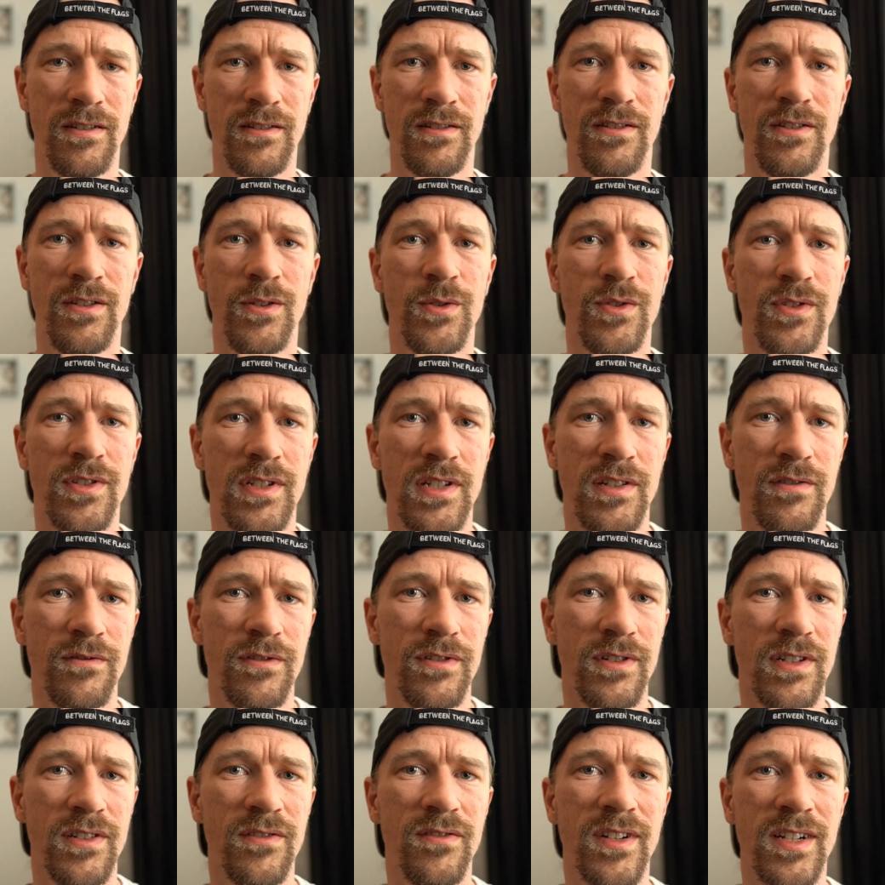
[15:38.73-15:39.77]
used
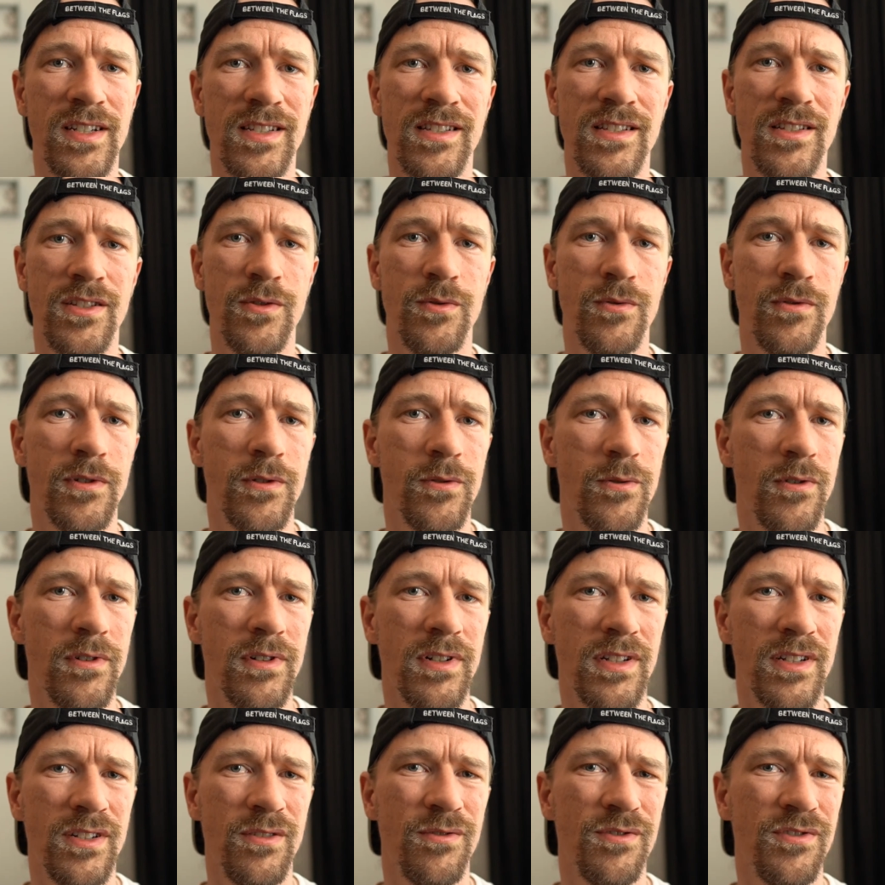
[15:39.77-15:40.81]
different devices to record,
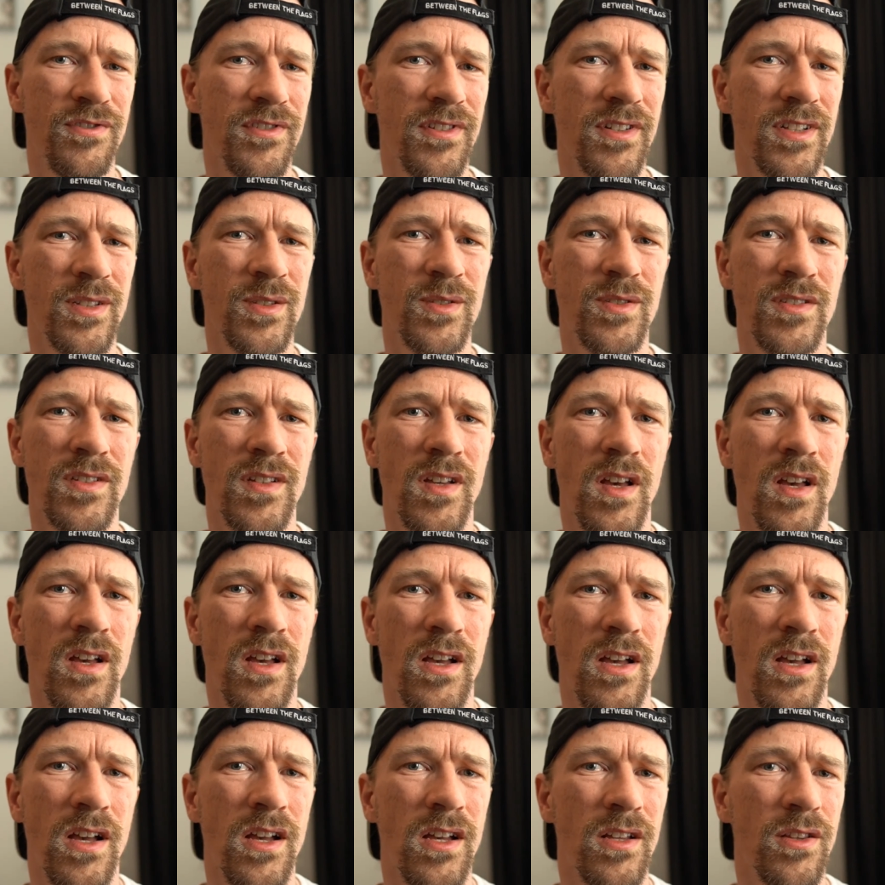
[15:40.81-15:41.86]
and the
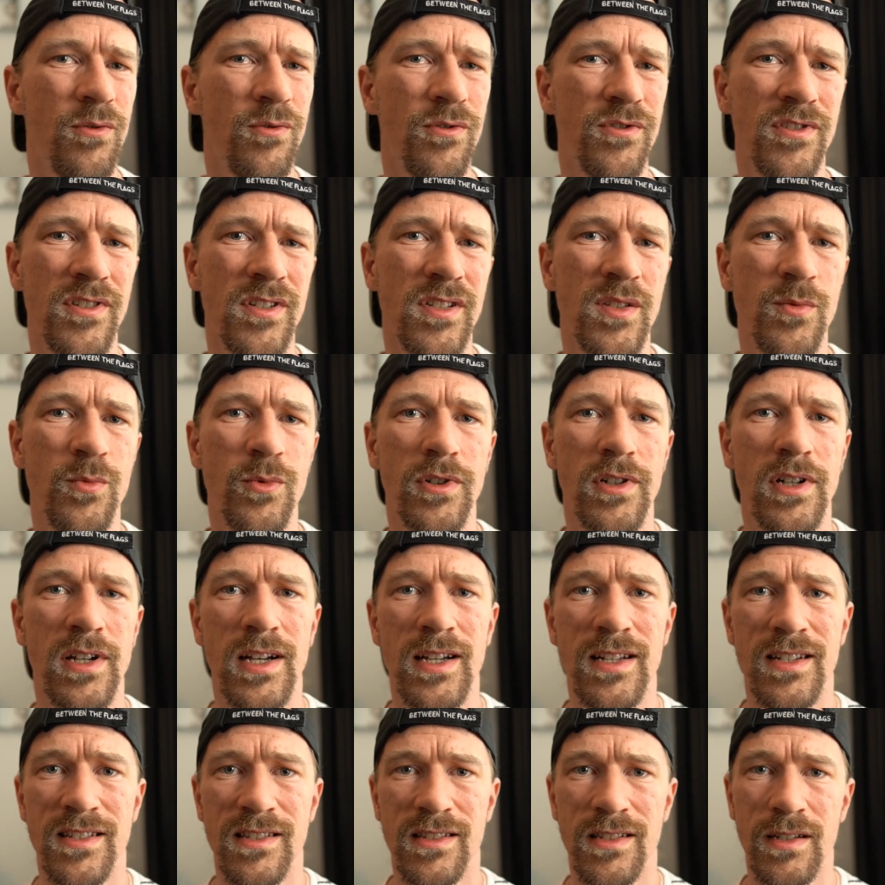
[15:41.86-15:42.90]
results were
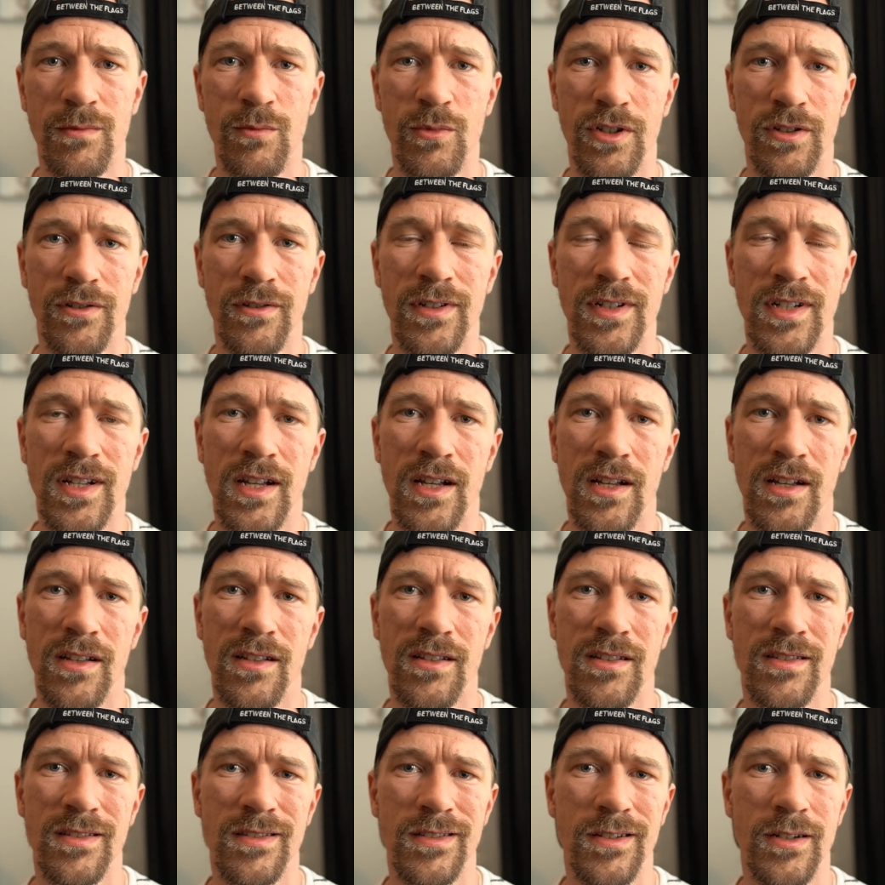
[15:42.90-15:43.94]
kind of similar.
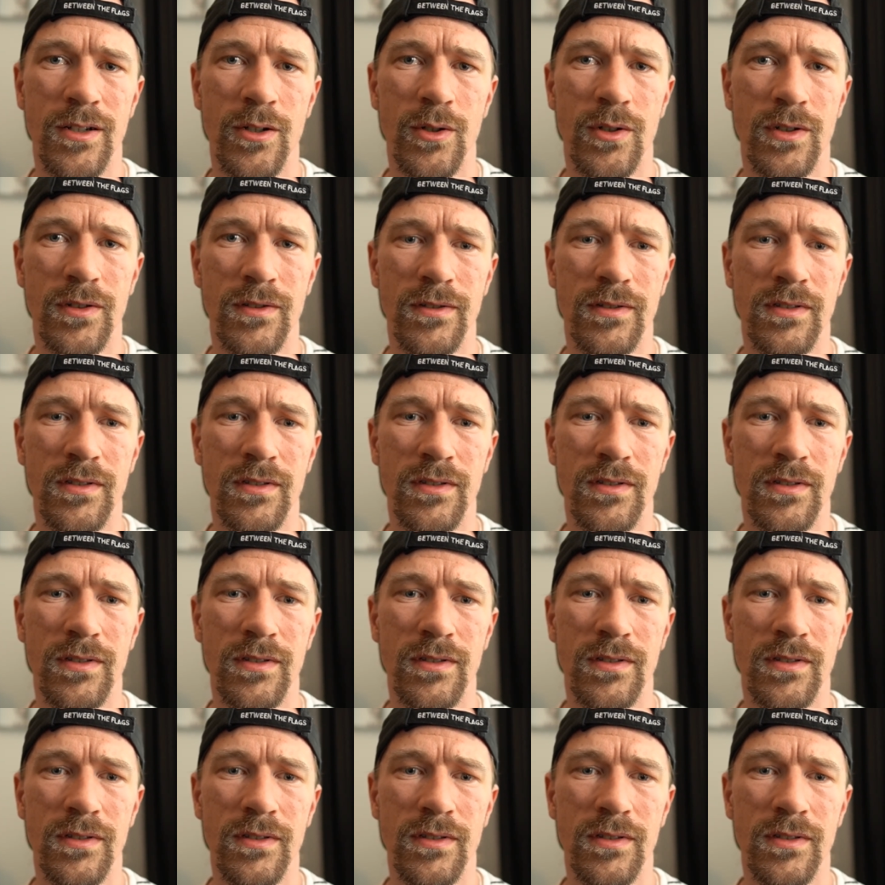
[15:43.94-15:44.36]
So